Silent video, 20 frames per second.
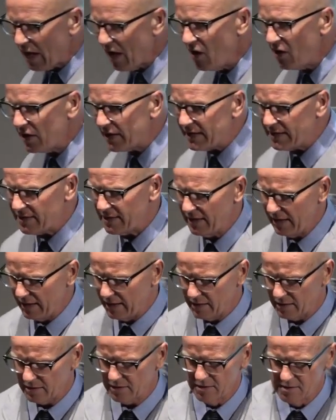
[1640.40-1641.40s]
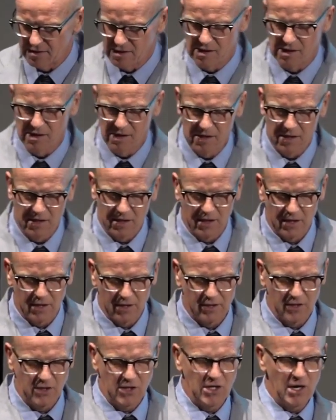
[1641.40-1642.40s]
I think
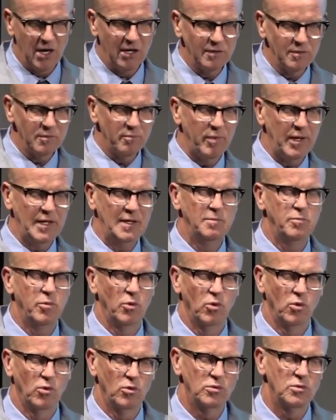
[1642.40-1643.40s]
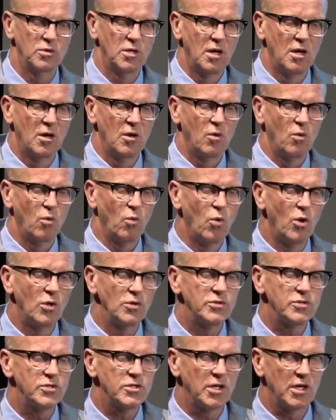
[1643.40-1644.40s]
young people
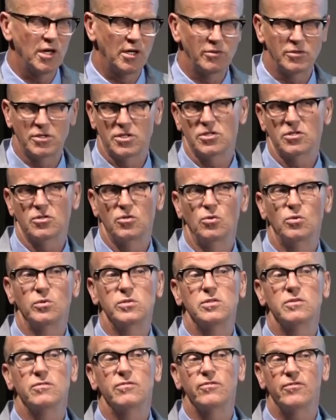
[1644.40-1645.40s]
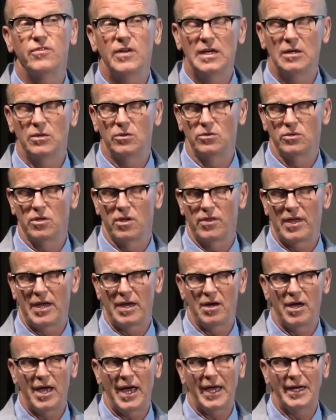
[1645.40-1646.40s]
want to go to school to feel that
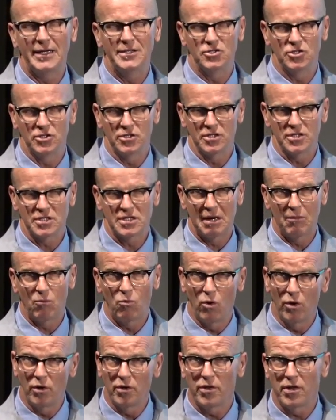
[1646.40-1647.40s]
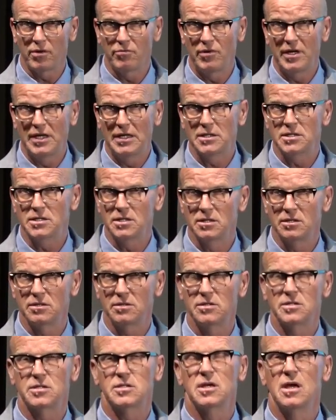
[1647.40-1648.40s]
they are agents. And one of the
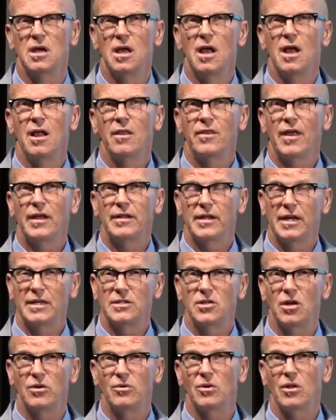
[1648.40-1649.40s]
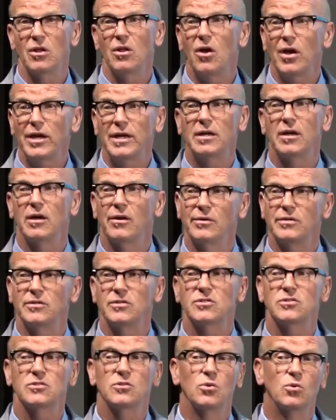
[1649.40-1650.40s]
reasons that they don't like going
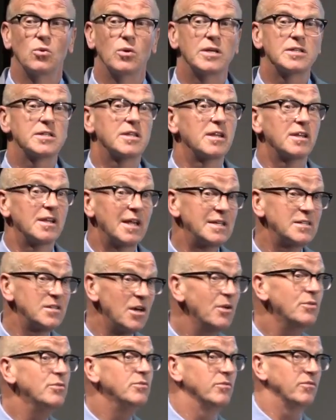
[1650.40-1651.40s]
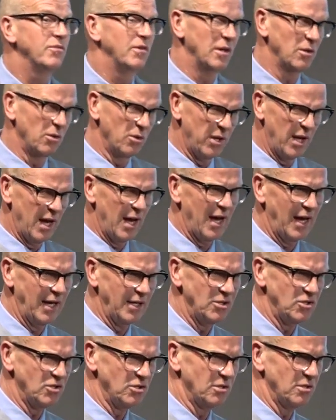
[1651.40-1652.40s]
to school is that they don't feel they're
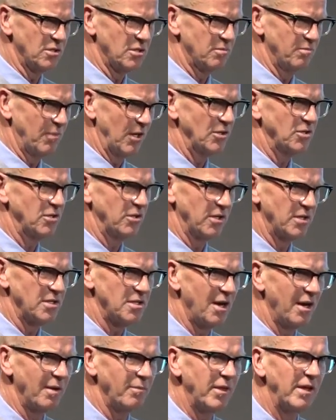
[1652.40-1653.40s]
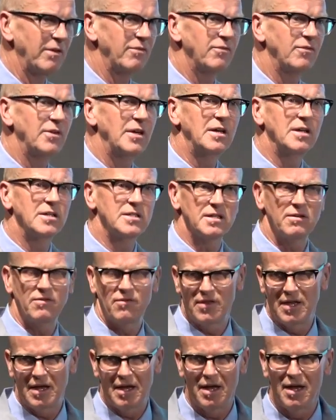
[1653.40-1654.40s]
agents much of the time. They feel as
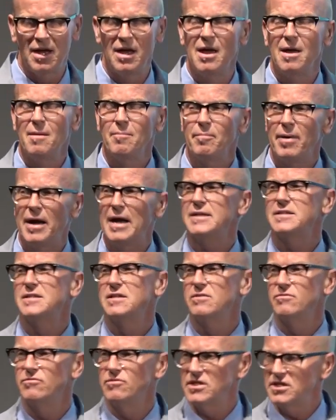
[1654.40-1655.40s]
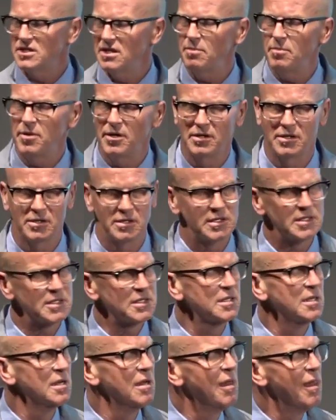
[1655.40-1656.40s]
if they're passive
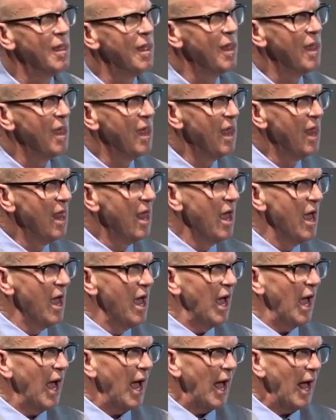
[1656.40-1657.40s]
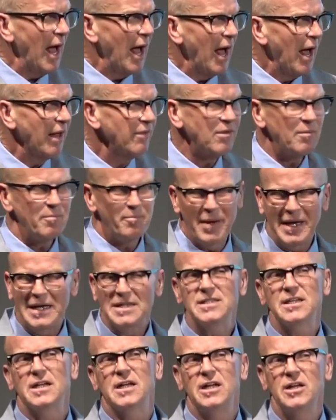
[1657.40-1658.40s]
recipients. And that
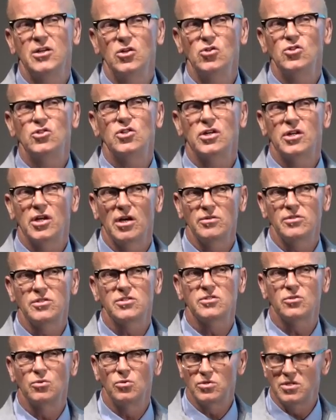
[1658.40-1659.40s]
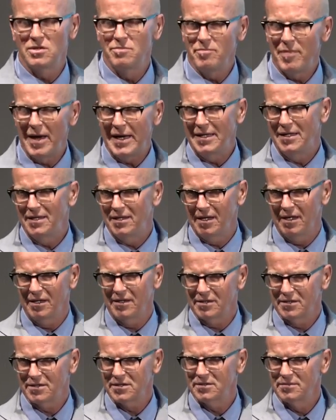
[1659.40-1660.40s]
basically you should go to school to make
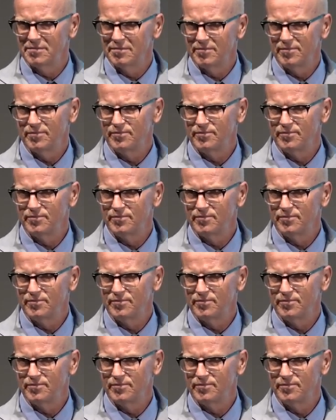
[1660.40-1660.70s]
things.